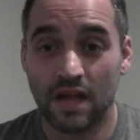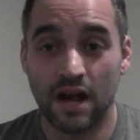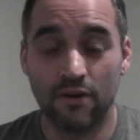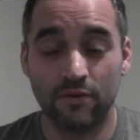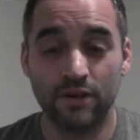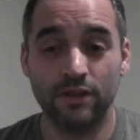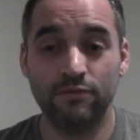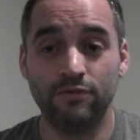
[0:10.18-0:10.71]

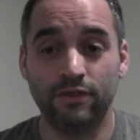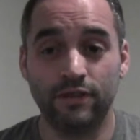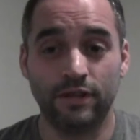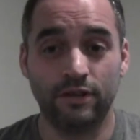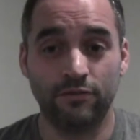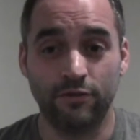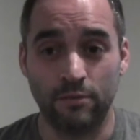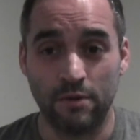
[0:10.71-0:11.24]
ran the
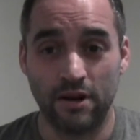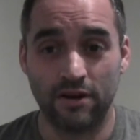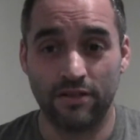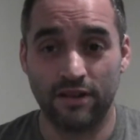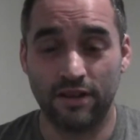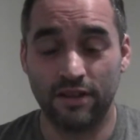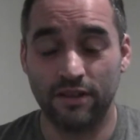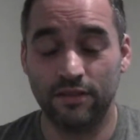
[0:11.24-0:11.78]
Philadelphia
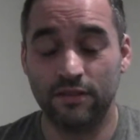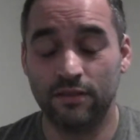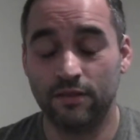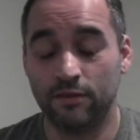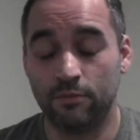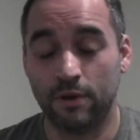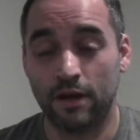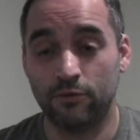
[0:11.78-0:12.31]
Marathon
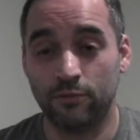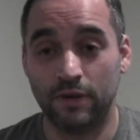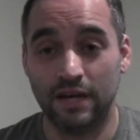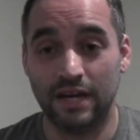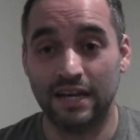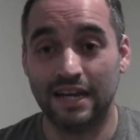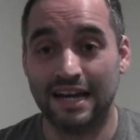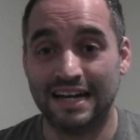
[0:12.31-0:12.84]
this past
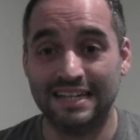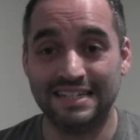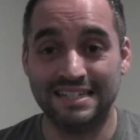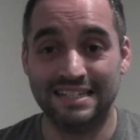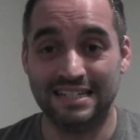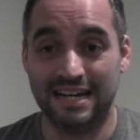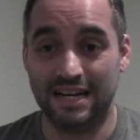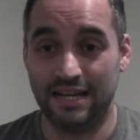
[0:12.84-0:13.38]
weekend. I
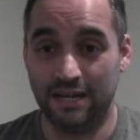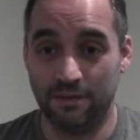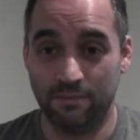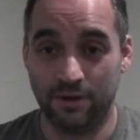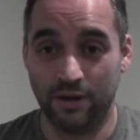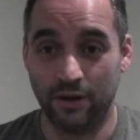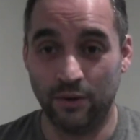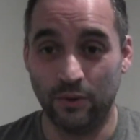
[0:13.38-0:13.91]
did not
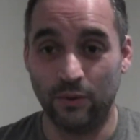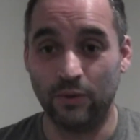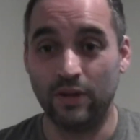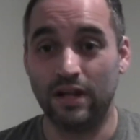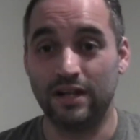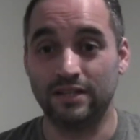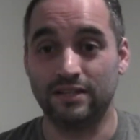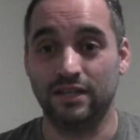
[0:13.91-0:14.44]
hit my
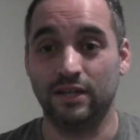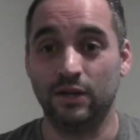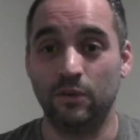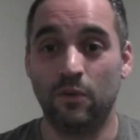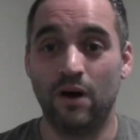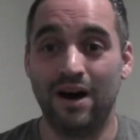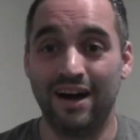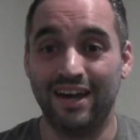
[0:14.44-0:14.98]
goal. I'll tell you
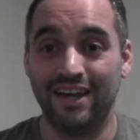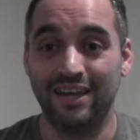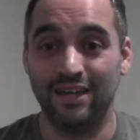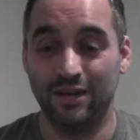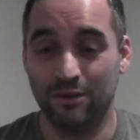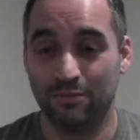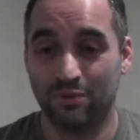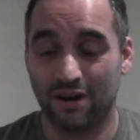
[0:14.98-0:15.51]
why.
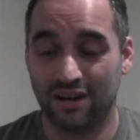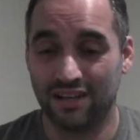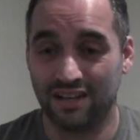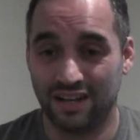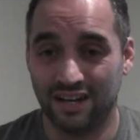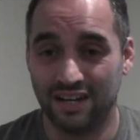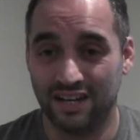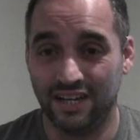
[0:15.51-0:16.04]
You can probably
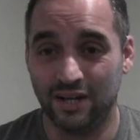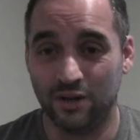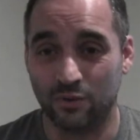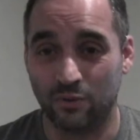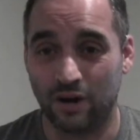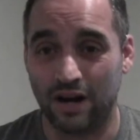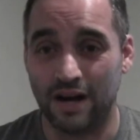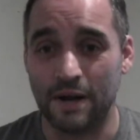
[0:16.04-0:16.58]
kind of hear
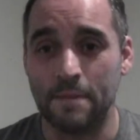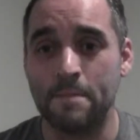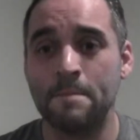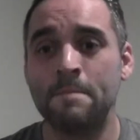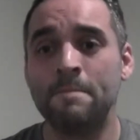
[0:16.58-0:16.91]
why.